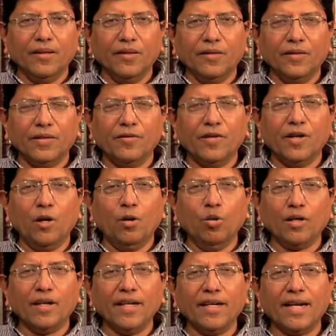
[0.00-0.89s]
that we are
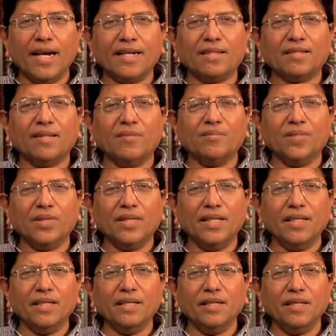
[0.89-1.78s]
looking at
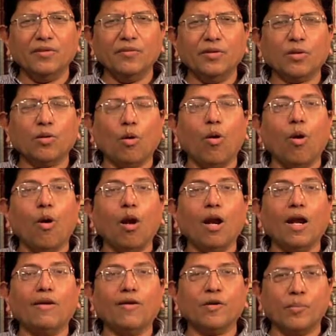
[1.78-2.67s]
something with
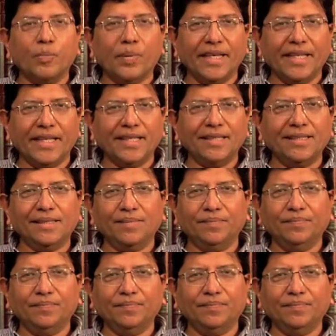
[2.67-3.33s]
all our being,